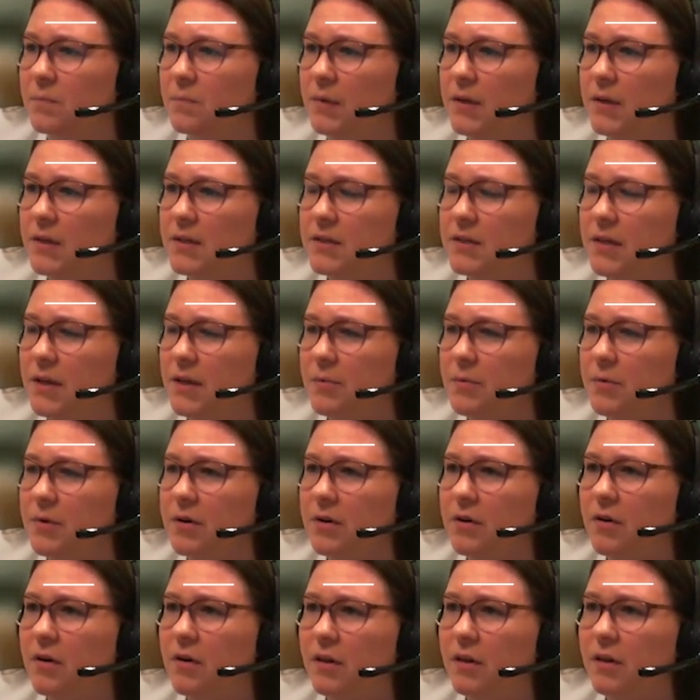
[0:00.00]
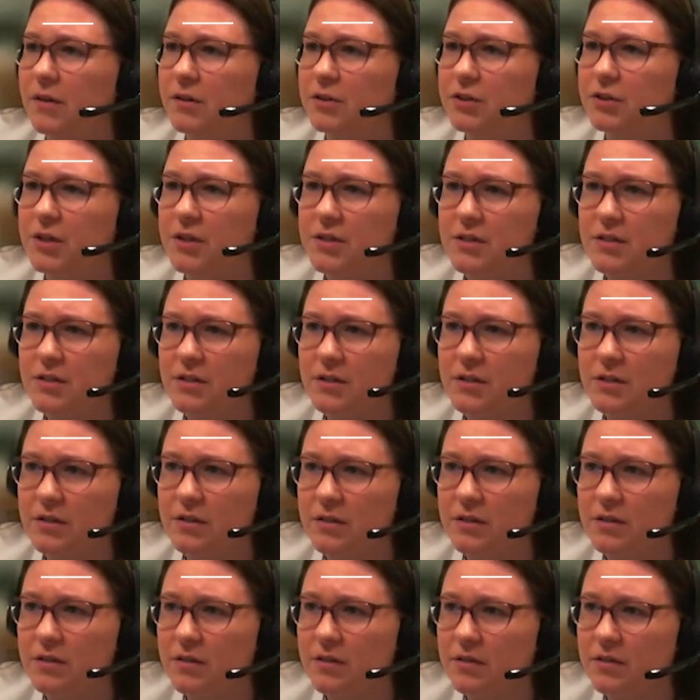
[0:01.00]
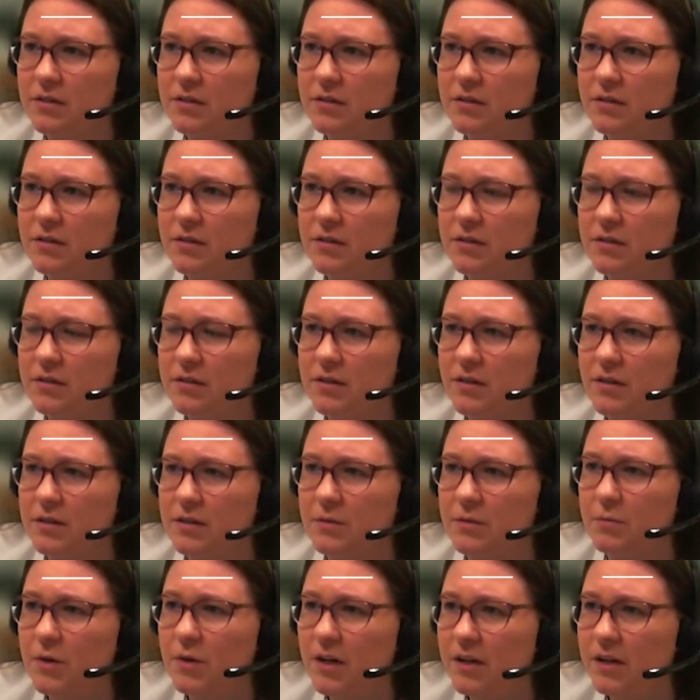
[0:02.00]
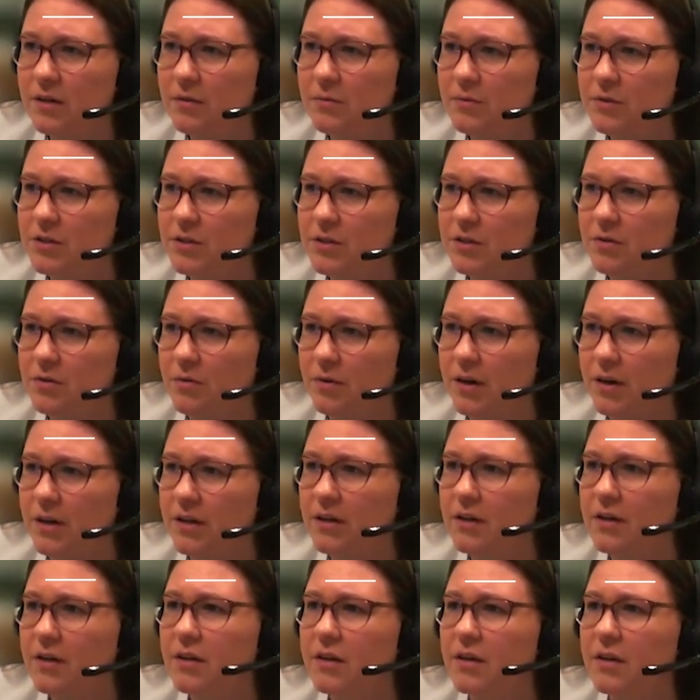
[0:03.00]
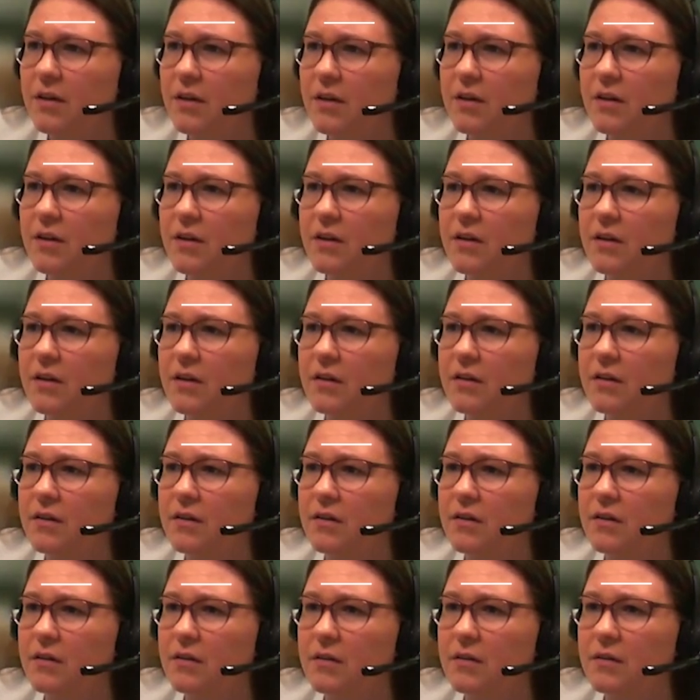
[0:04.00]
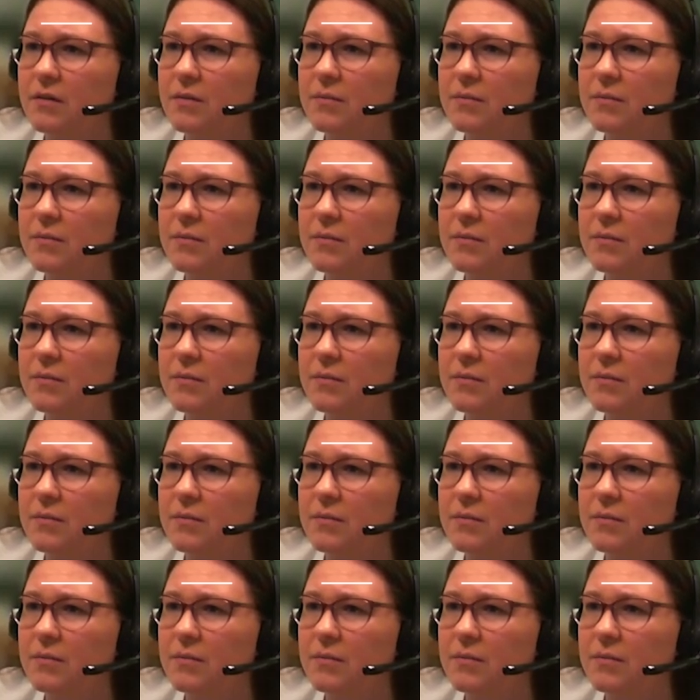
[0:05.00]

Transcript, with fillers: Because they were all adjusted as well, which is great. Uh,